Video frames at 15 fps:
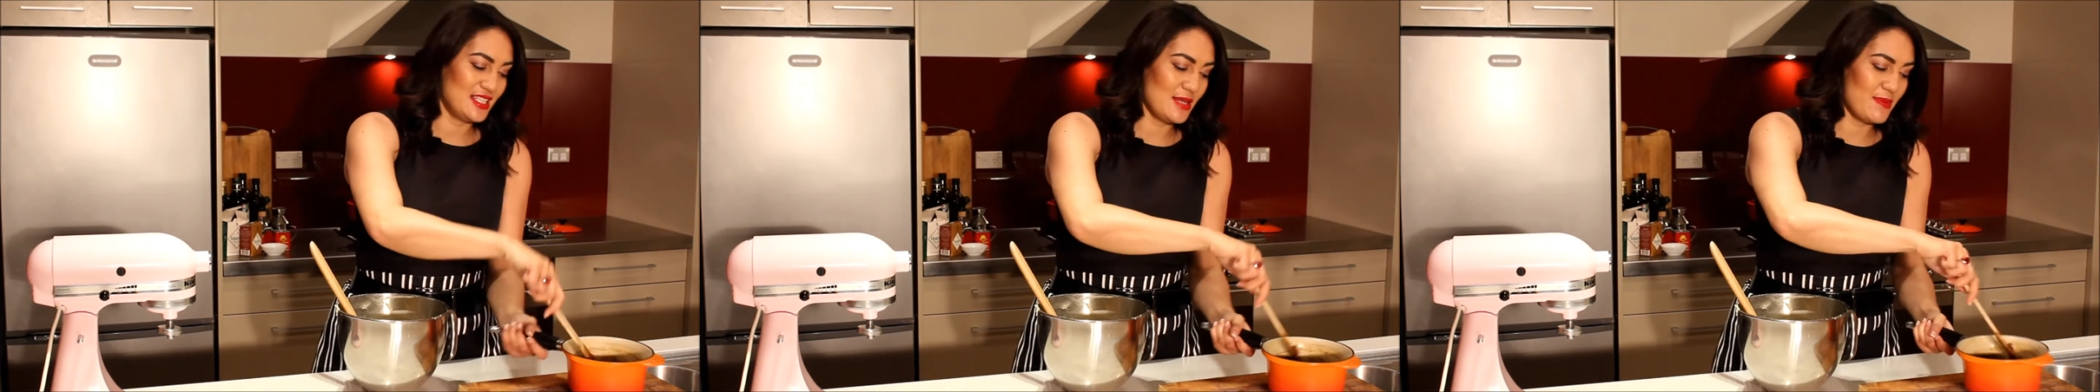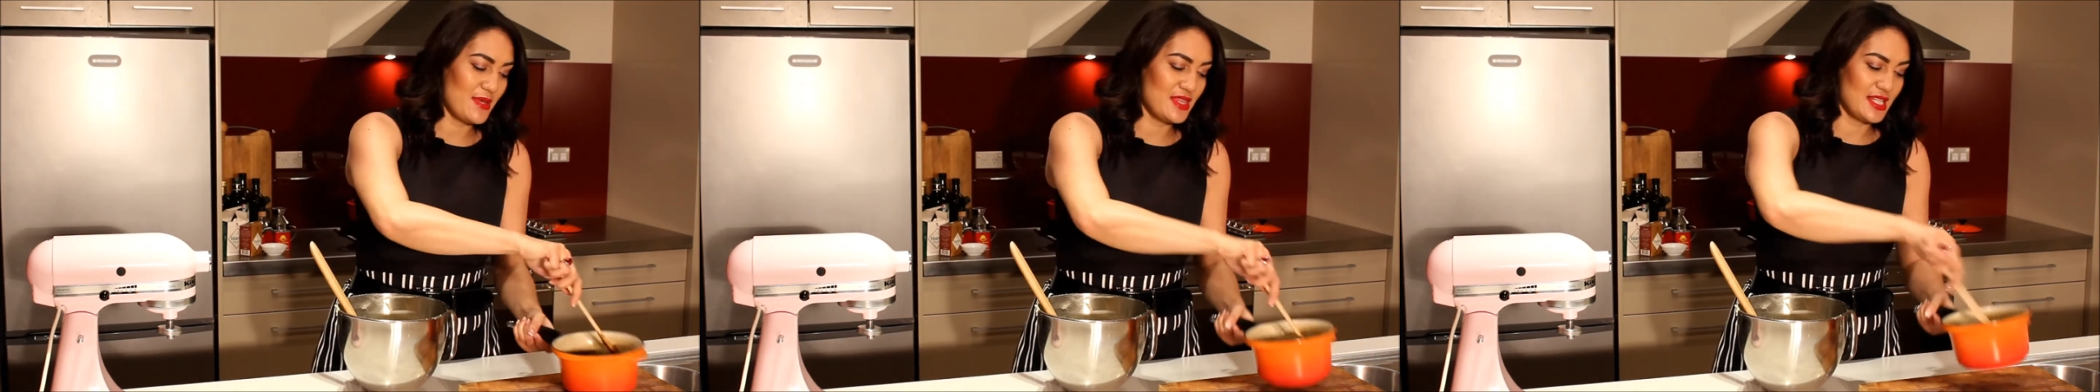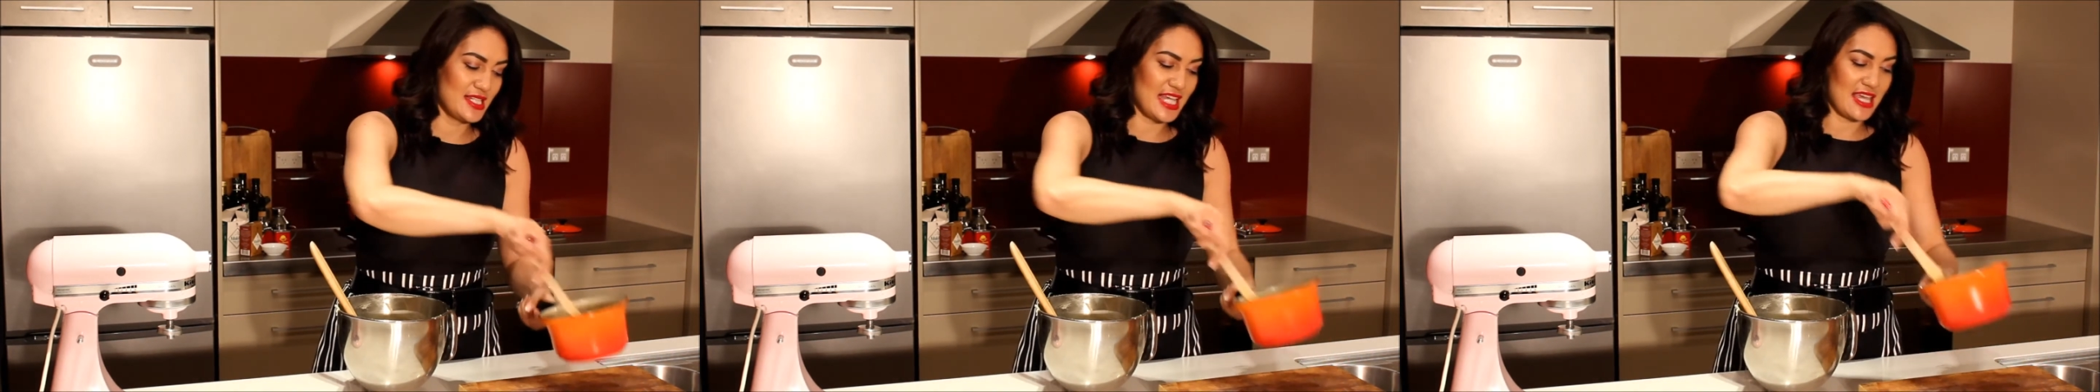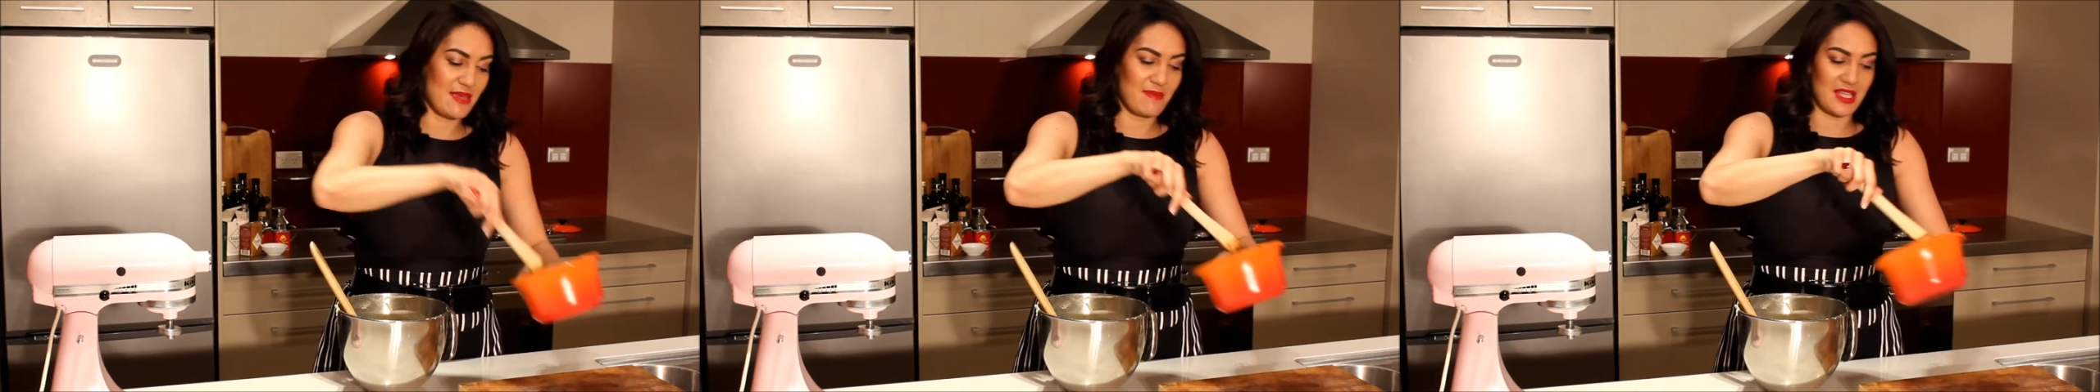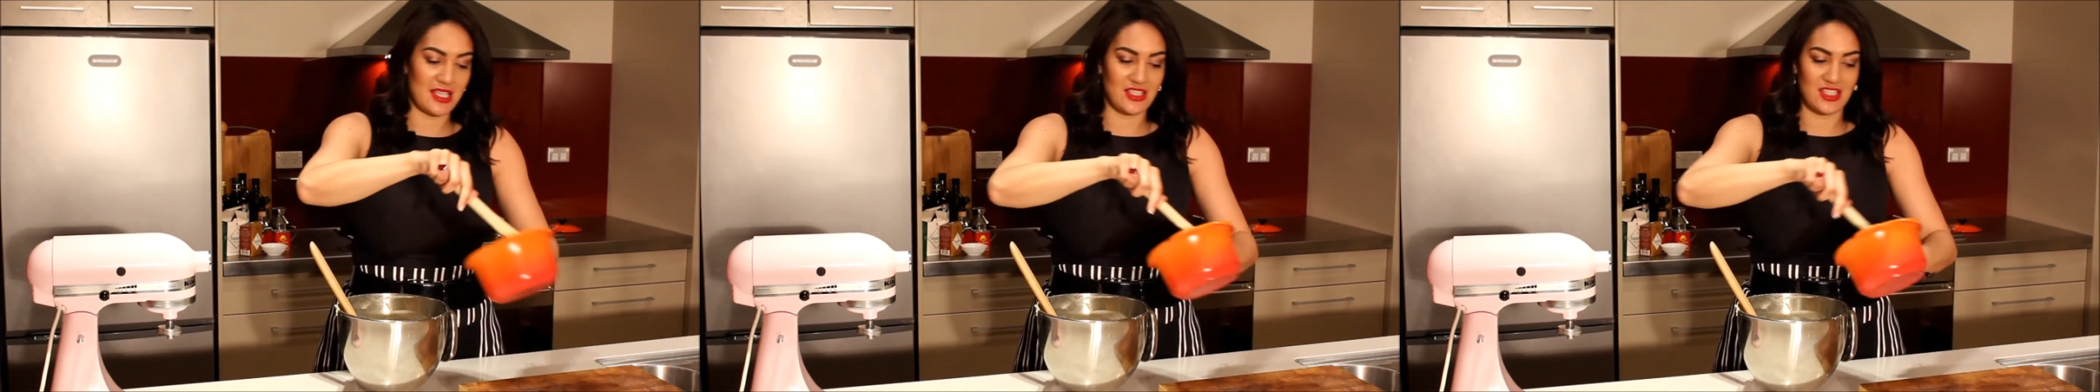tip in the date
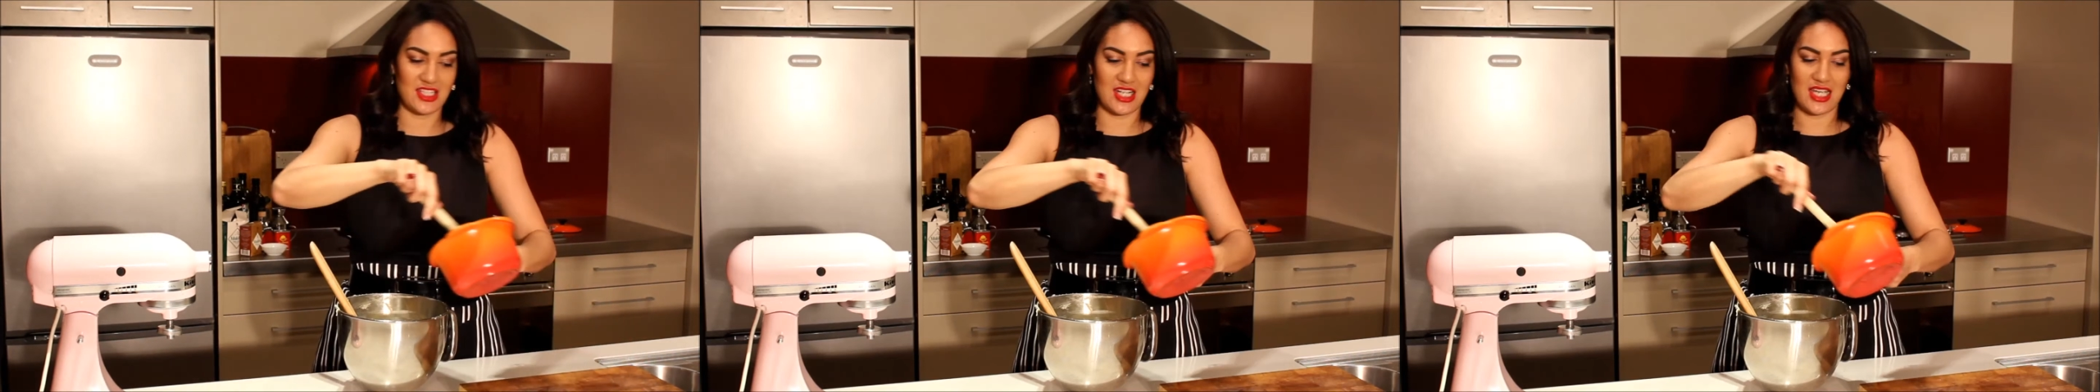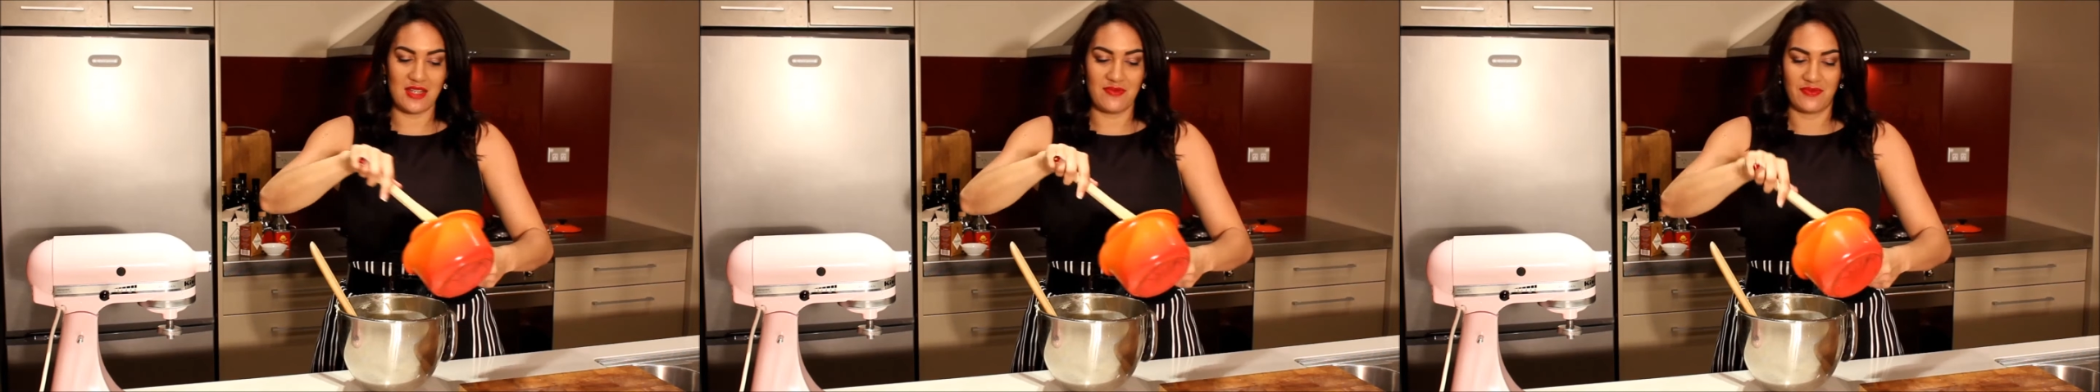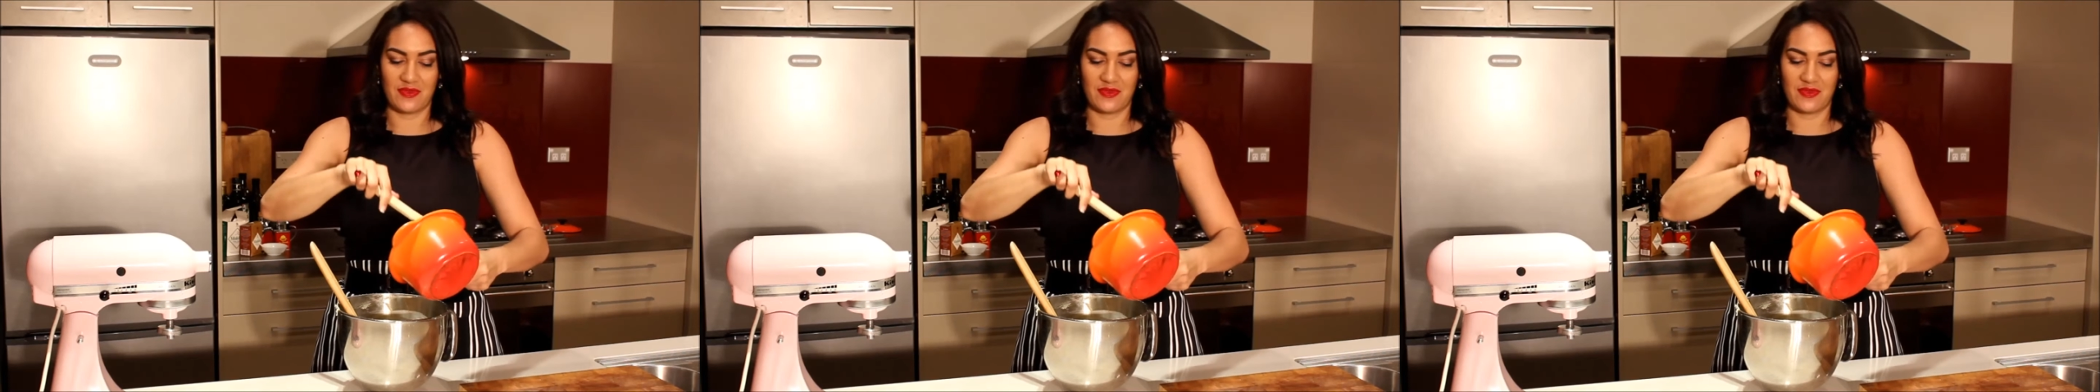mixture